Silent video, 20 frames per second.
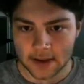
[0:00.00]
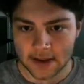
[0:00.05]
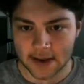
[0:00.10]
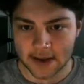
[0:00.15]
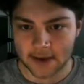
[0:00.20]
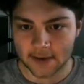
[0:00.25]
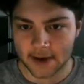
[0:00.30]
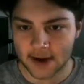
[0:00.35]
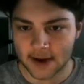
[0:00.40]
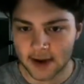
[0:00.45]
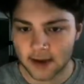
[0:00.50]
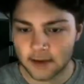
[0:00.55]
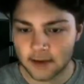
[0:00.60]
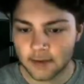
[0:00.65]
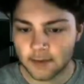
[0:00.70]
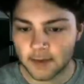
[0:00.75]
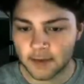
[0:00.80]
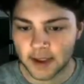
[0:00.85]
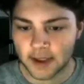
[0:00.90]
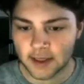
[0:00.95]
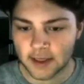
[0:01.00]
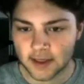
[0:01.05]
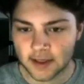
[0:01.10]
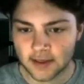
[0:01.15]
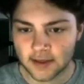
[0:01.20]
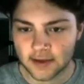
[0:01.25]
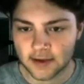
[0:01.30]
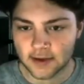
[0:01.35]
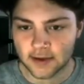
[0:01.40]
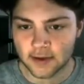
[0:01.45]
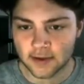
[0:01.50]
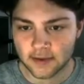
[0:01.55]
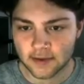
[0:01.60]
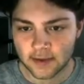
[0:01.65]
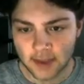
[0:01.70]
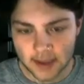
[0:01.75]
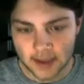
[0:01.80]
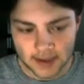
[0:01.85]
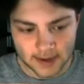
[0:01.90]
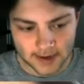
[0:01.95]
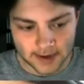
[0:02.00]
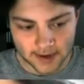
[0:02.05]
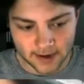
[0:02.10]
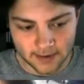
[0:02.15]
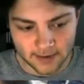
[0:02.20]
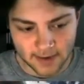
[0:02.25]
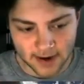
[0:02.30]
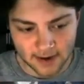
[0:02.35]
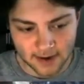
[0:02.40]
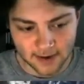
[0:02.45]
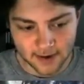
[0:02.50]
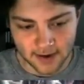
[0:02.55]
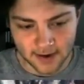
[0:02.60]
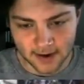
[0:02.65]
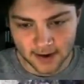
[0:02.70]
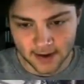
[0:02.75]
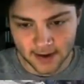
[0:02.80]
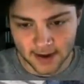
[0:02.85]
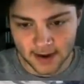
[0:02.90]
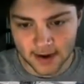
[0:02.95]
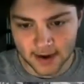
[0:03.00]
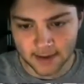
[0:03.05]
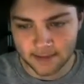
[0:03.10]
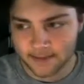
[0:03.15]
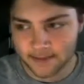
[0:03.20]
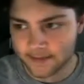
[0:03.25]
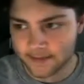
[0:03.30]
We got a hittable pitch, I just couldn't get around on it in time.